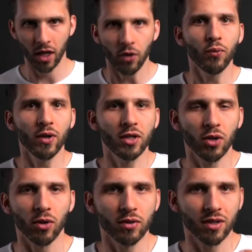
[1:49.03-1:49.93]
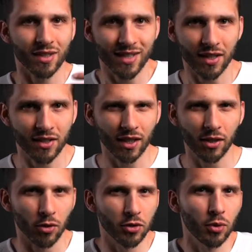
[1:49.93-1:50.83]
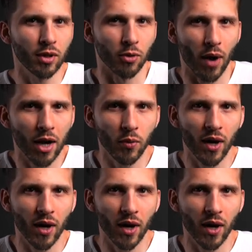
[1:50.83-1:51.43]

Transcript: If we don't succeed or do it the right